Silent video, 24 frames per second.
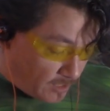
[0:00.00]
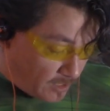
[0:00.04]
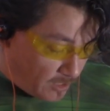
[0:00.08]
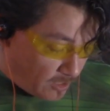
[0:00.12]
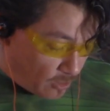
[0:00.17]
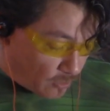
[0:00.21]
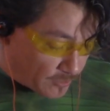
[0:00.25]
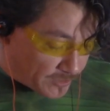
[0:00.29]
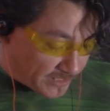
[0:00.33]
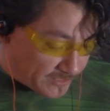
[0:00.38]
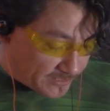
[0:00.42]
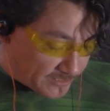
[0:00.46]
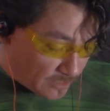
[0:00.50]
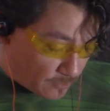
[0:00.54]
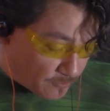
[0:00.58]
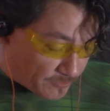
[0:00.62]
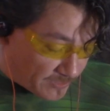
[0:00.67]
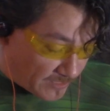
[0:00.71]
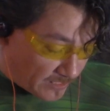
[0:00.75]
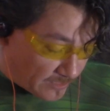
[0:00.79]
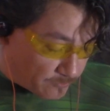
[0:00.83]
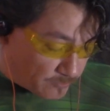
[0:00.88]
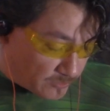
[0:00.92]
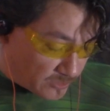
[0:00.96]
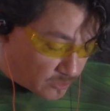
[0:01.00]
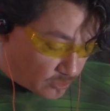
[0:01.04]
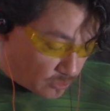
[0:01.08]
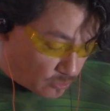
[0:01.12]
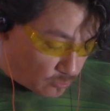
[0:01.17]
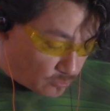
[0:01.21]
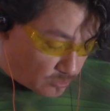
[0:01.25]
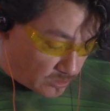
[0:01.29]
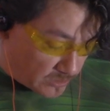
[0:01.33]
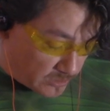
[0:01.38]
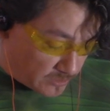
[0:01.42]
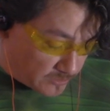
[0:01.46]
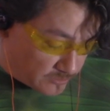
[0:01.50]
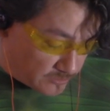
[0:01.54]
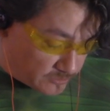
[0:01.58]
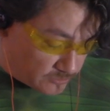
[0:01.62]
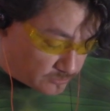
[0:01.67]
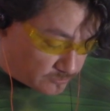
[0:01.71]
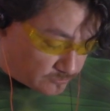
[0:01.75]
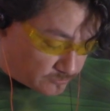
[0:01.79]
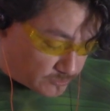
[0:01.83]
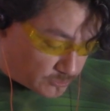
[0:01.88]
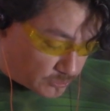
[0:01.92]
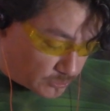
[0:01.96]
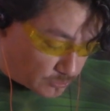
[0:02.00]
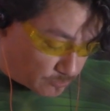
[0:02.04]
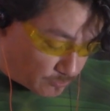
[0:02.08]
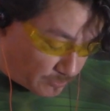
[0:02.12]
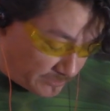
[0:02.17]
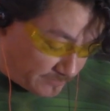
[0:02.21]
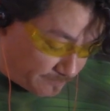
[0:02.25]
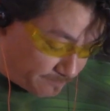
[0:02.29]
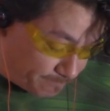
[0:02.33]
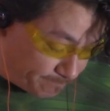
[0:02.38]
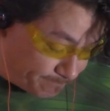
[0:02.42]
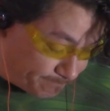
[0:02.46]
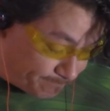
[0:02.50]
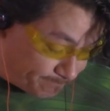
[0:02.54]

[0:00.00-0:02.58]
Okay, now with that, we go to the ring.